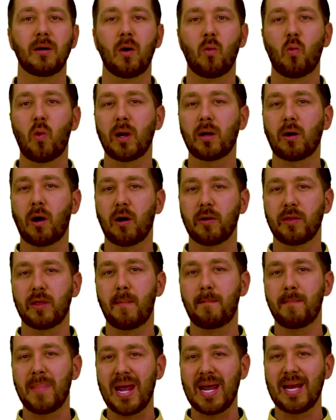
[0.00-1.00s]
What are the
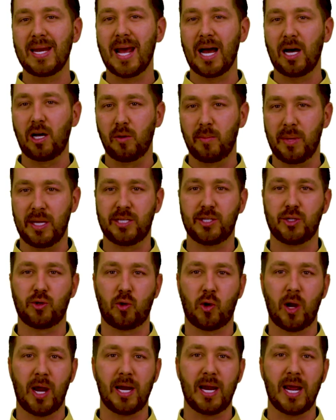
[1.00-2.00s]
main elements to
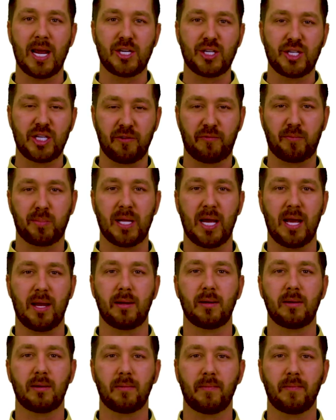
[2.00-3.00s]
create a shift plan?